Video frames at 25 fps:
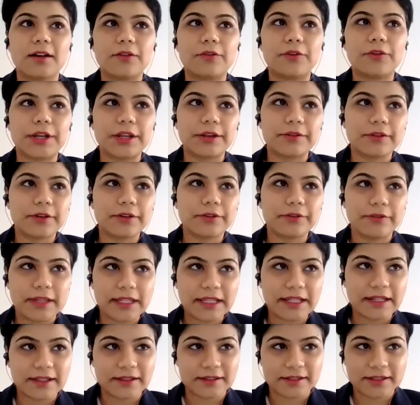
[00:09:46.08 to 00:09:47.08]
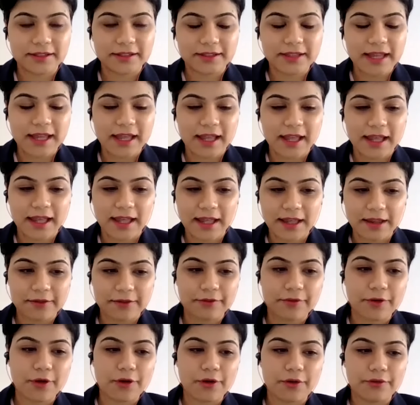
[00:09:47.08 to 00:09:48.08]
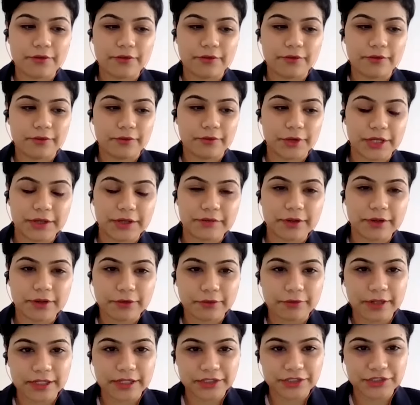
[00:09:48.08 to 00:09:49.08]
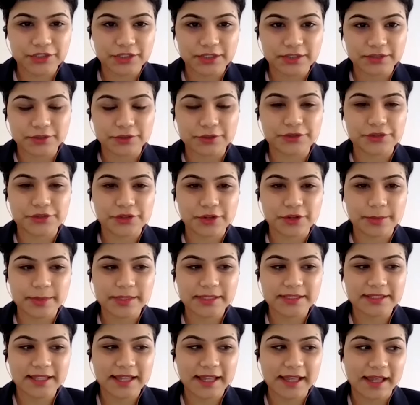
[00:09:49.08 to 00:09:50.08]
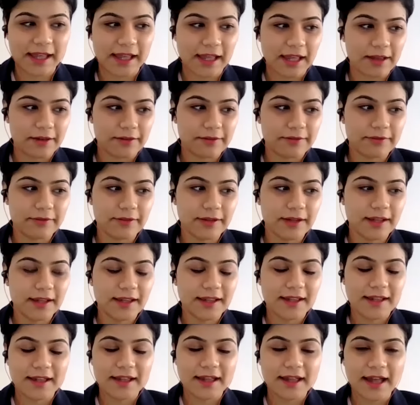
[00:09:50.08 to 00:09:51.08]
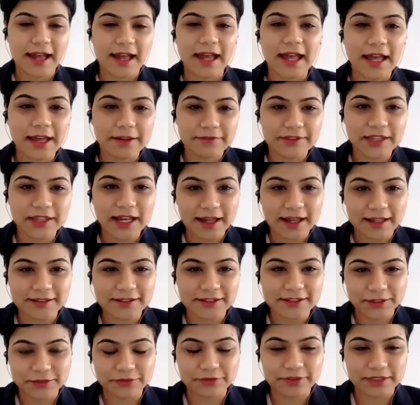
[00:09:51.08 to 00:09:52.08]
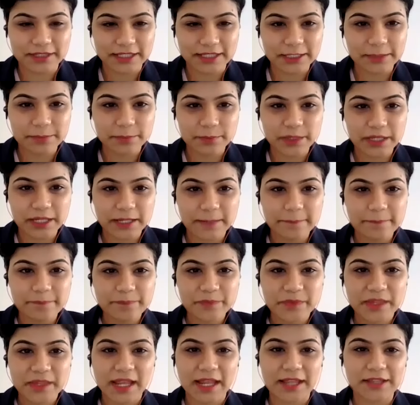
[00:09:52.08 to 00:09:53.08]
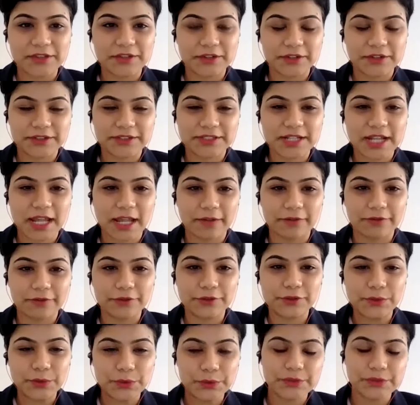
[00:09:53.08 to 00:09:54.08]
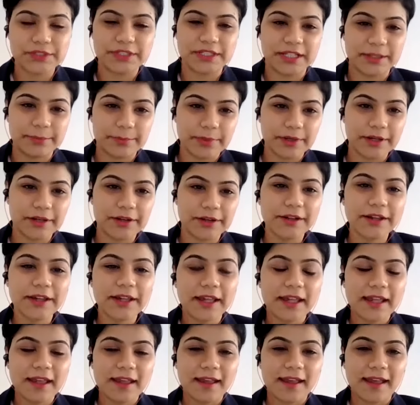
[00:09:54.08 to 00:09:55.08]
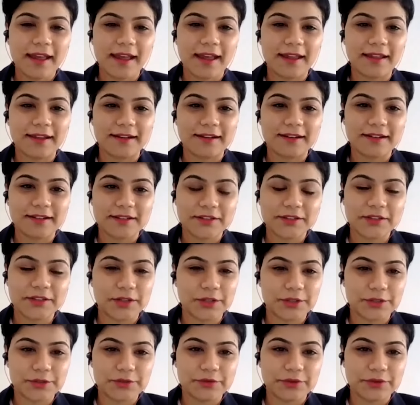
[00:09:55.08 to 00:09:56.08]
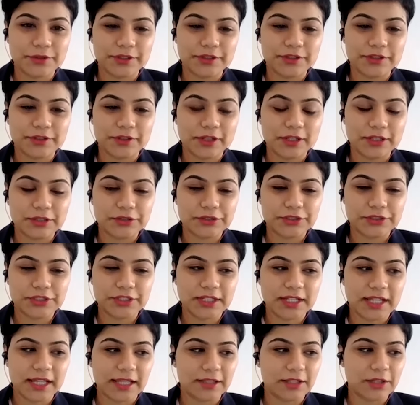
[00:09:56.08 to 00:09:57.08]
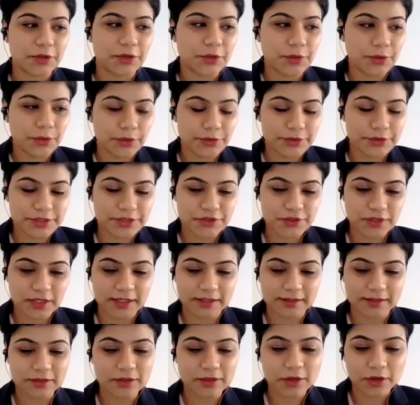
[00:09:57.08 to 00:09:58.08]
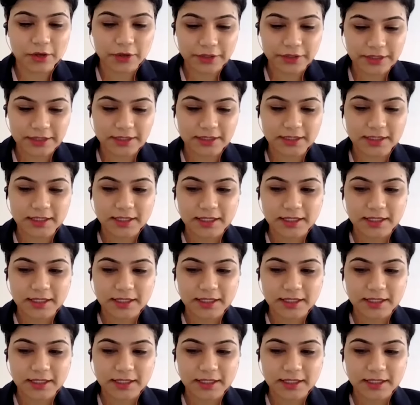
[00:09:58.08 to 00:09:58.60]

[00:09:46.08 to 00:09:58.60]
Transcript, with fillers: whatever weaknesses i have or whatever questions or troubles i have I have the answers within me. I just have to look deeper and search for the solution. And the coach is not